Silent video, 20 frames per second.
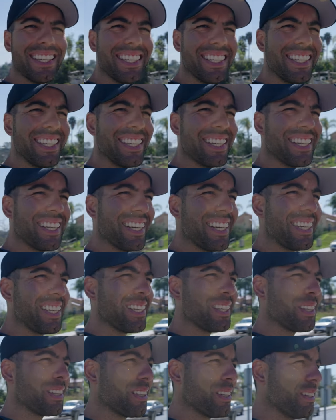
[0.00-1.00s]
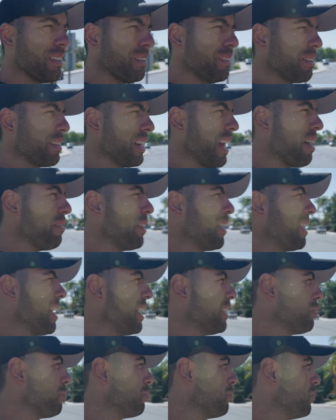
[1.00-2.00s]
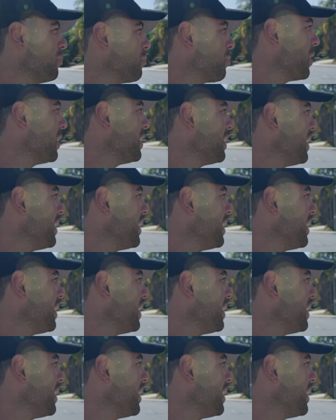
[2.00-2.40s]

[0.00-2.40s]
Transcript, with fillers: Good, how are you? Good. Having a nice run